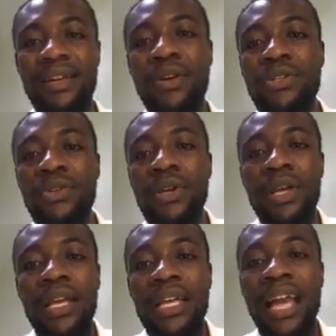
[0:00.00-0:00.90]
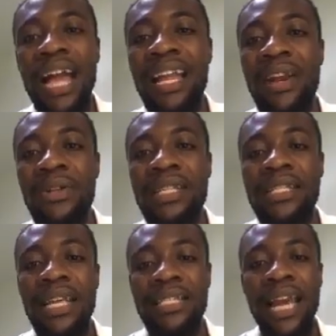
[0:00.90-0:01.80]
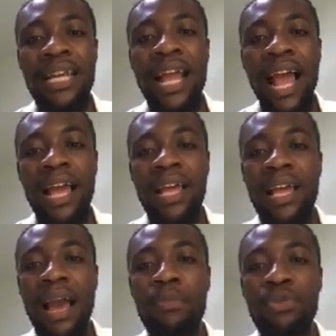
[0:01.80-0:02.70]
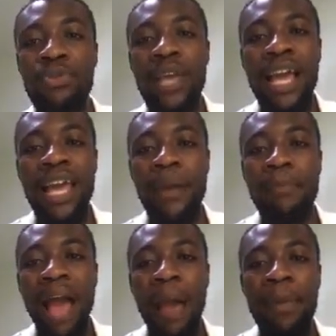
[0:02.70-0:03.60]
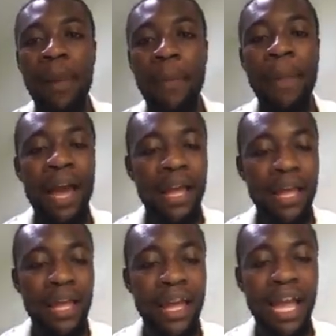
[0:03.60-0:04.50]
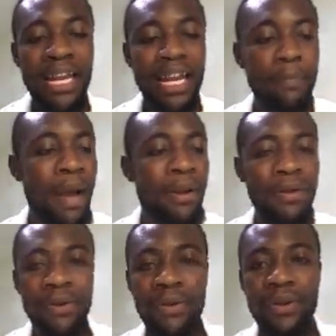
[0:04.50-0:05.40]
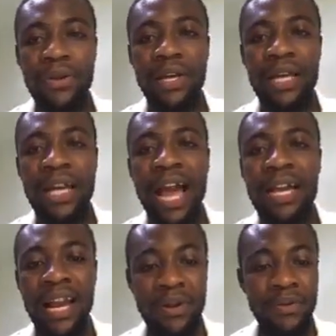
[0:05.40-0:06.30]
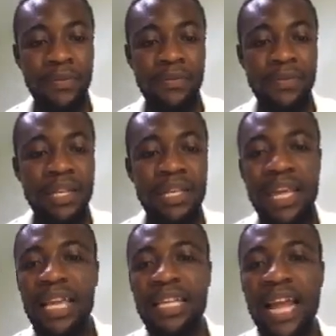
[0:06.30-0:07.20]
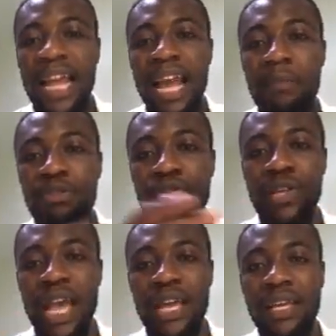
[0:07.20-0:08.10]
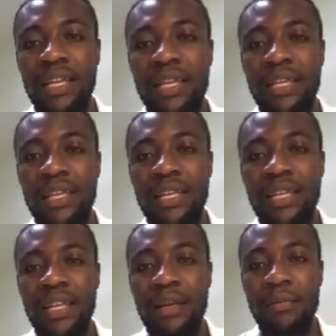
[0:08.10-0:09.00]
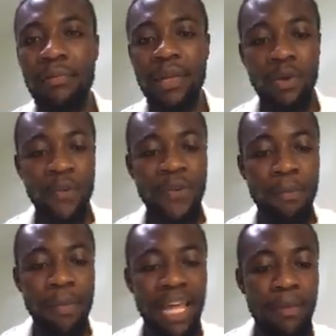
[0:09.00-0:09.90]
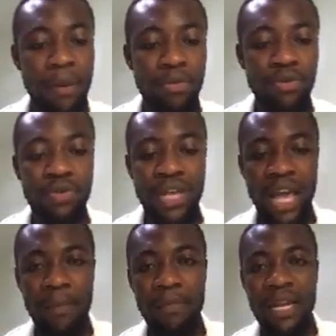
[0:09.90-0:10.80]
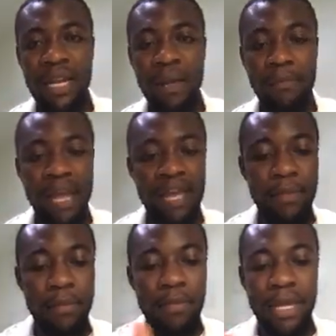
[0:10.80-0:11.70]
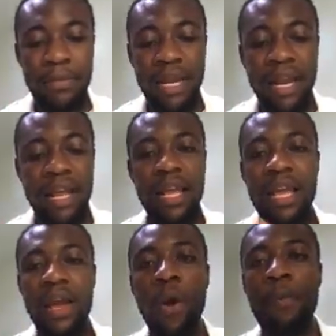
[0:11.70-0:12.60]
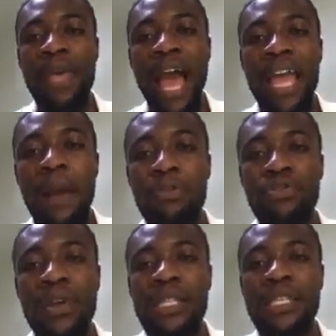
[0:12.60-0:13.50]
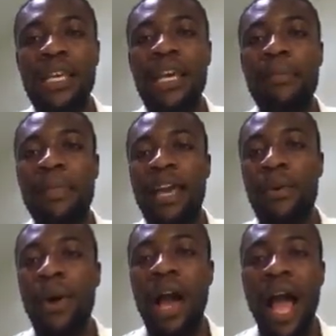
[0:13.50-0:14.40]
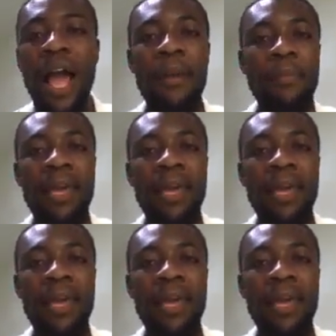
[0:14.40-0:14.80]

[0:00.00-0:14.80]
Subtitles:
Because Ghana, non to say China, a busunya ye, mammy, papa, and then a bano. Ghana, no, ye nyina ye busunya. Me wo fa mba ye me busua me na mba ye me na na obi aye busua nti me ko ha